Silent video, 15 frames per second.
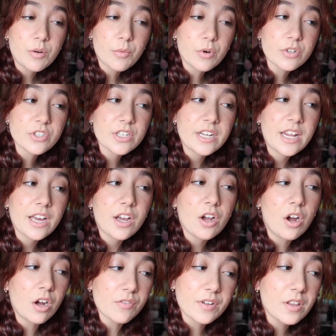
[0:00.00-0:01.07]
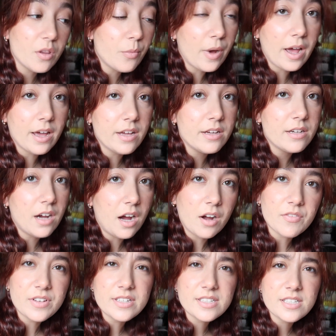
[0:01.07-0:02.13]
We're also gonna get coffee on the way,
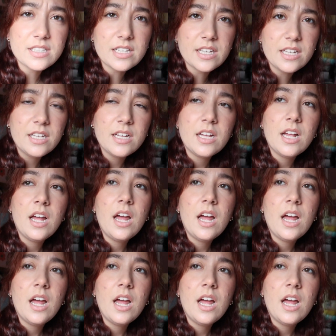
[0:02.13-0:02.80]
obviously